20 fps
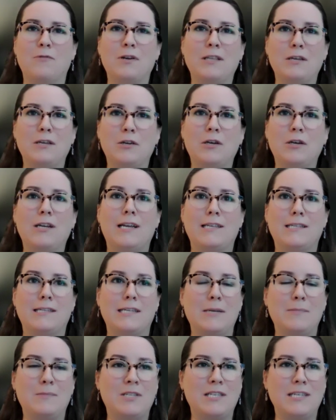got really good
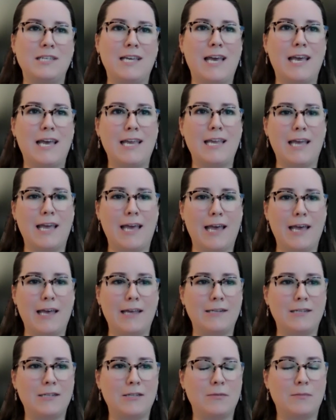as an MCA
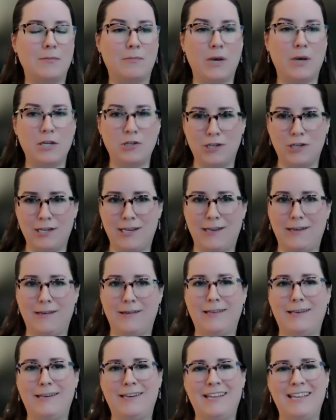at
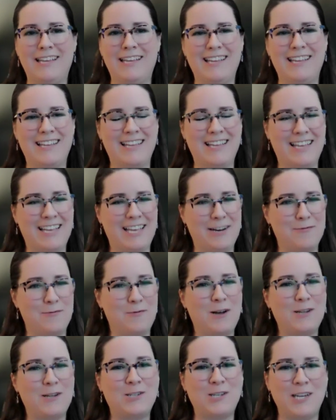budgeting and
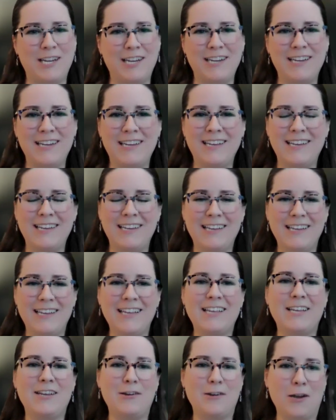watching,
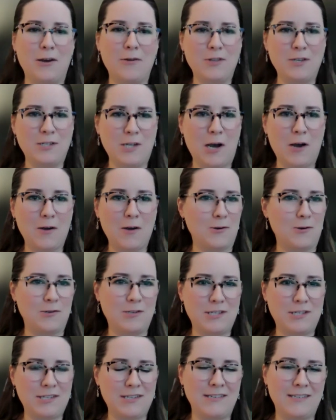the
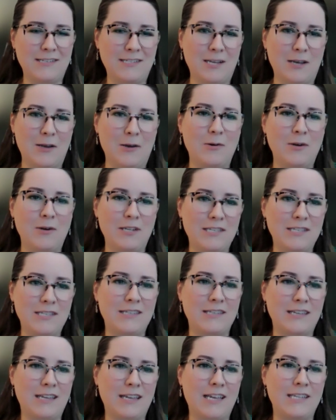dollars. So
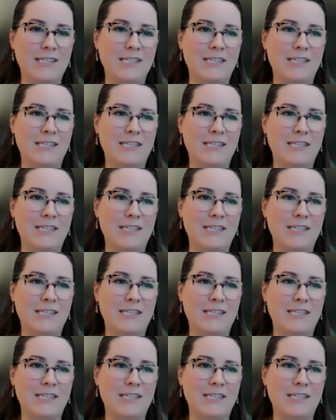it's